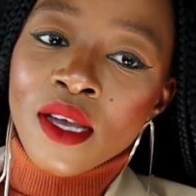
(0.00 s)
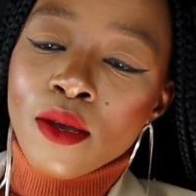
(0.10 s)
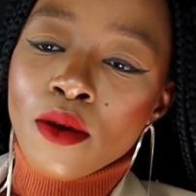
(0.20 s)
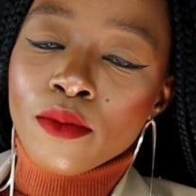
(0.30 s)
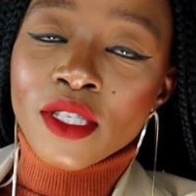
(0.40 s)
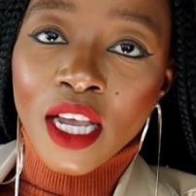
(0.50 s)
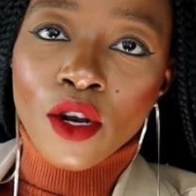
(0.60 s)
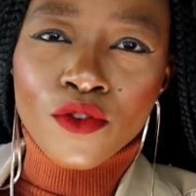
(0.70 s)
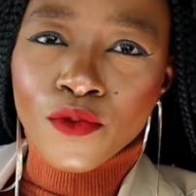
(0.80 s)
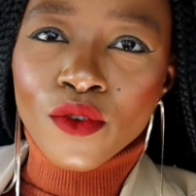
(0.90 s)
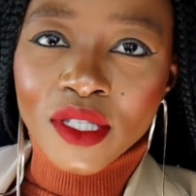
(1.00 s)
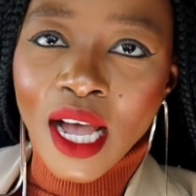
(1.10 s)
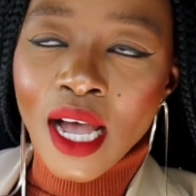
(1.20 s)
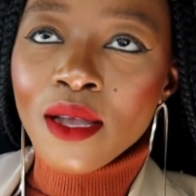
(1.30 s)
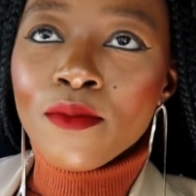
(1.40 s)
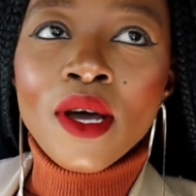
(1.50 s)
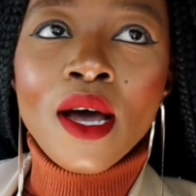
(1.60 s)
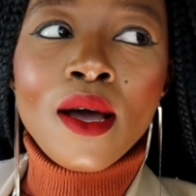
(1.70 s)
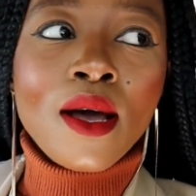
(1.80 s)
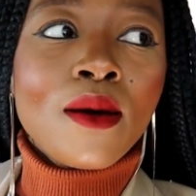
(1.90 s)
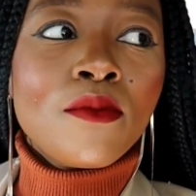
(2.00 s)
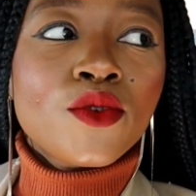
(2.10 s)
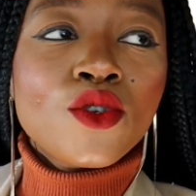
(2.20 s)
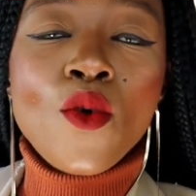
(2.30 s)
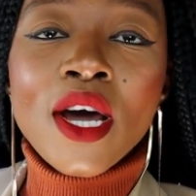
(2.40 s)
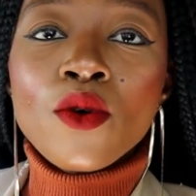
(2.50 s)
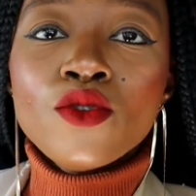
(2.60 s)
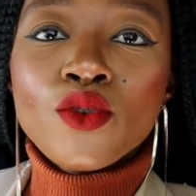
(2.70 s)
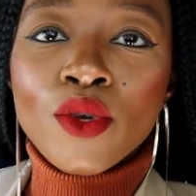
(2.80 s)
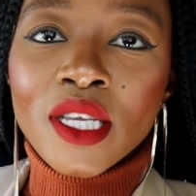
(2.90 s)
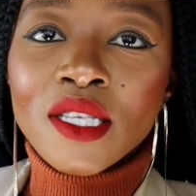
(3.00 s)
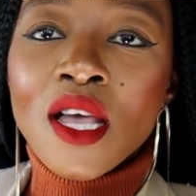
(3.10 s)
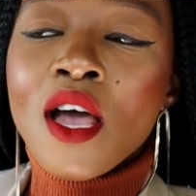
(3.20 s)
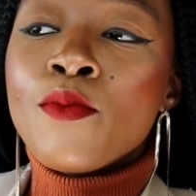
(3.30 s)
Takealot full time. So what I would do is,